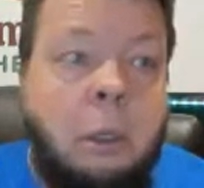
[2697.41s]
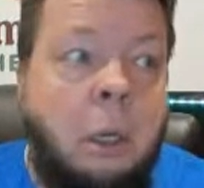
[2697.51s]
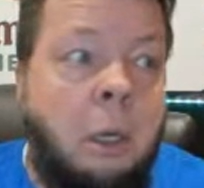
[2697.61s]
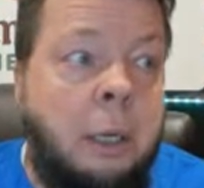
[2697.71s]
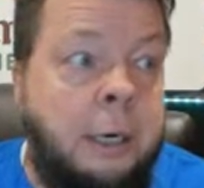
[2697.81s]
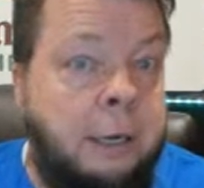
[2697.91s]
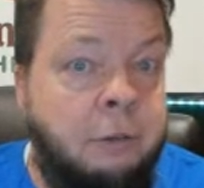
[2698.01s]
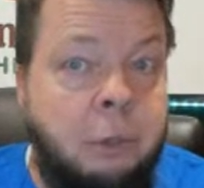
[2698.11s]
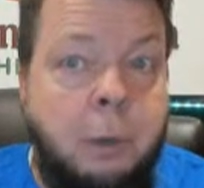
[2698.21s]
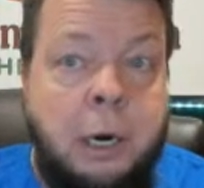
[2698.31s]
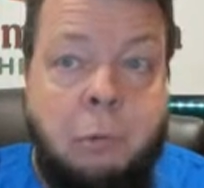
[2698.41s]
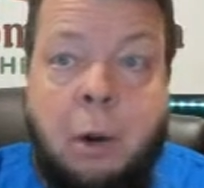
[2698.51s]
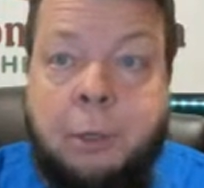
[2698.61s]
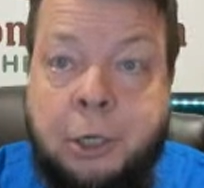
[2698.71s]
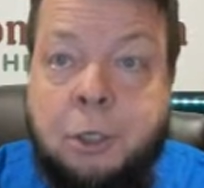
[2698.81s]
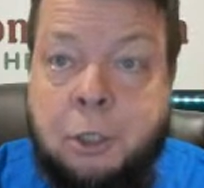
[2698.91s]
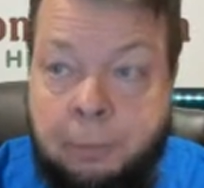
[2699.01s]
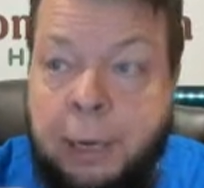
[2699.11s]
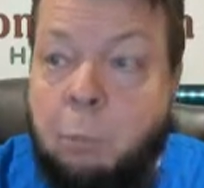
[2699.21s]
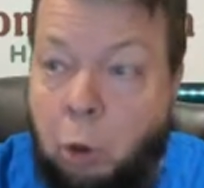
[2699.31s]
uh, and it gives your body raw materials to
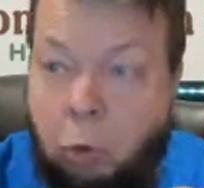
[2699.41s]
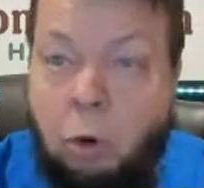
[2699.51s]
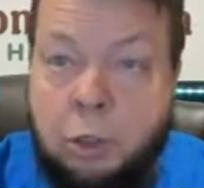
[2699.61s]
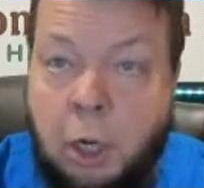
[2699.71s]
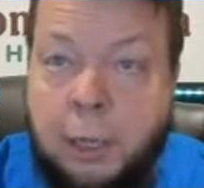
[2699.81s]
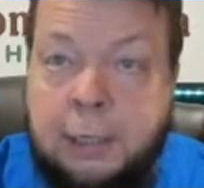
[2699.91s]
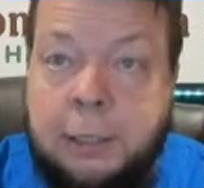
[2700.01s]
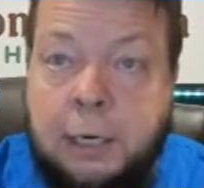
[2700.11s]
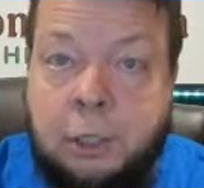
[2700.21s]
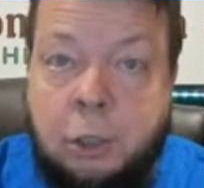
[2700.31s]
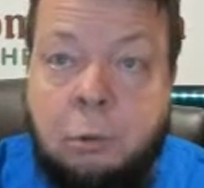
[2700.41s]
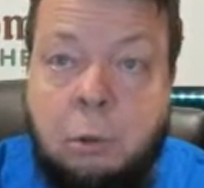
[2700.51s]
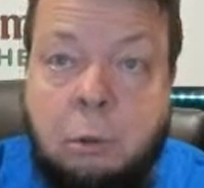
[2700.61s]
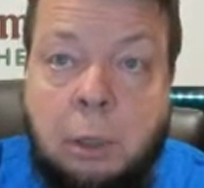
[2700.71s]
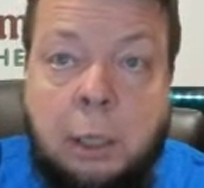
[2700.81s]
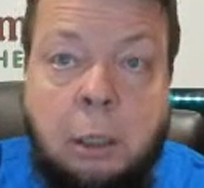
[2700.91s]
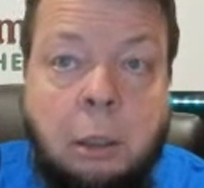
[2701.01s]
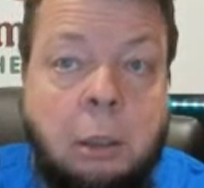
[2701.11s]
make more cortisol. That's nice too, right?